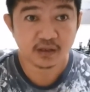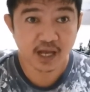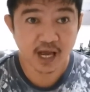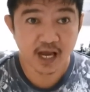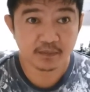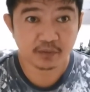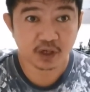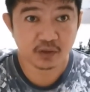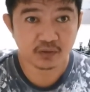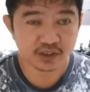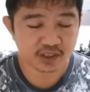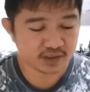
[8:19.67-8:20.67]
the app
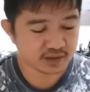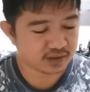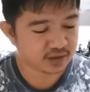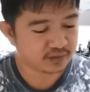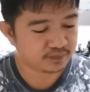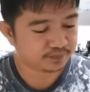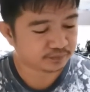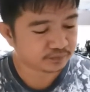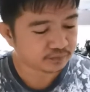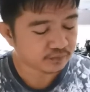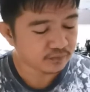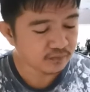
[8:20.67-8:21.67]
closes.
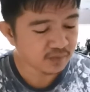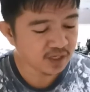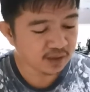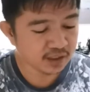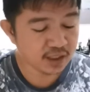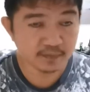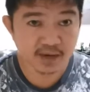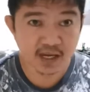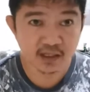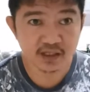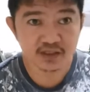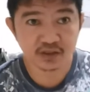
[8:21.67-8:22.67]

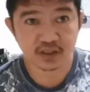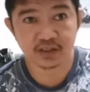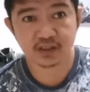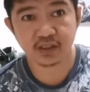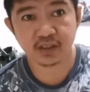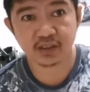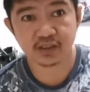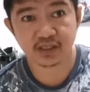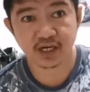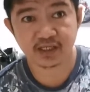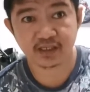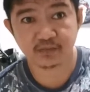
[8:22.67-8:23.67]
Keypad, as you can see, it's
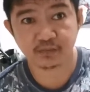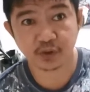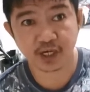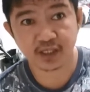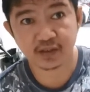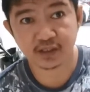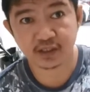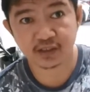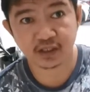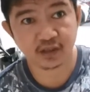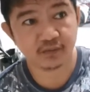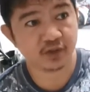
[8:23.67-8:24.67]
nice and bright,
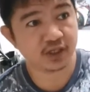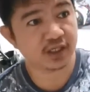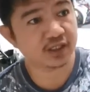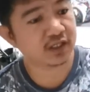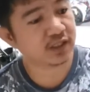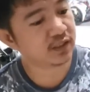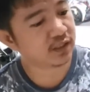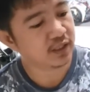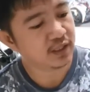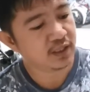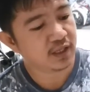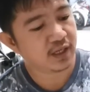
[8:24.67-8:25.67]
it's illuminated,
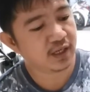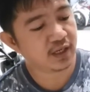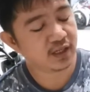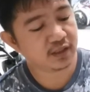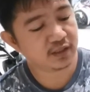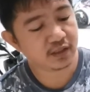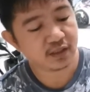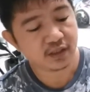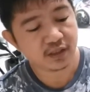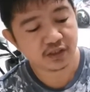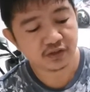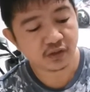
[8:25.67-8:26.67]
and
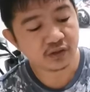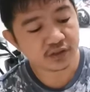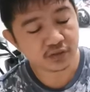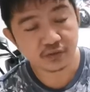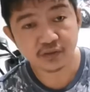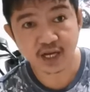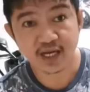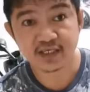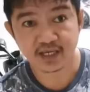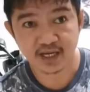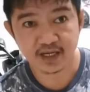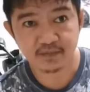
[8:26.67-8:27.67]
it's also
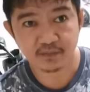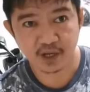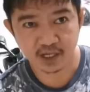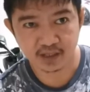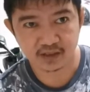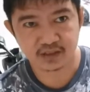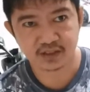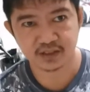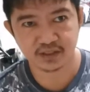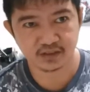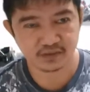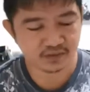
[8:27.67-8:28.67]
nice and big,
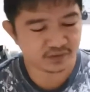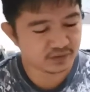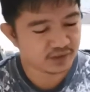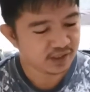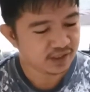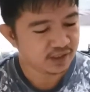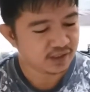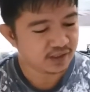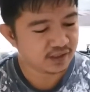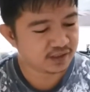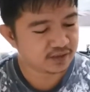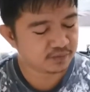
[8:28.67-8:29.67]
so
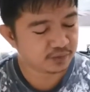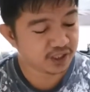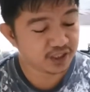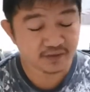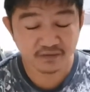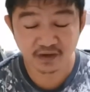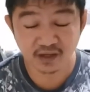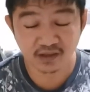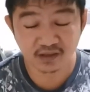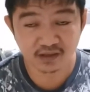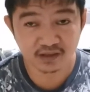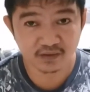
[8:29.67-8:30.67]
it's pretty
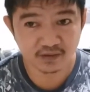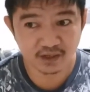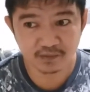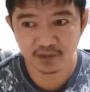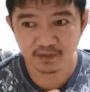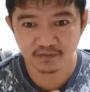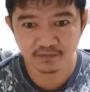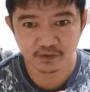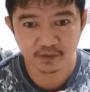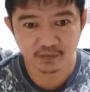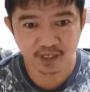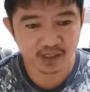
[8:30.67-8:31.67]
difficult. I mean,
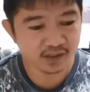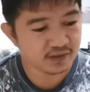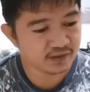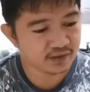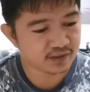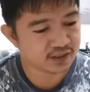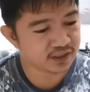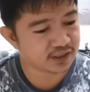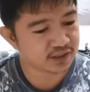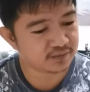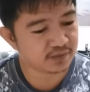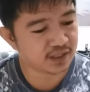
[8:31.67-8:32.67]
for me, this
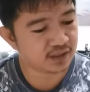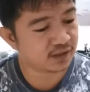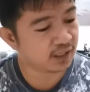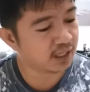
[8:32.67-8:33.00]
is my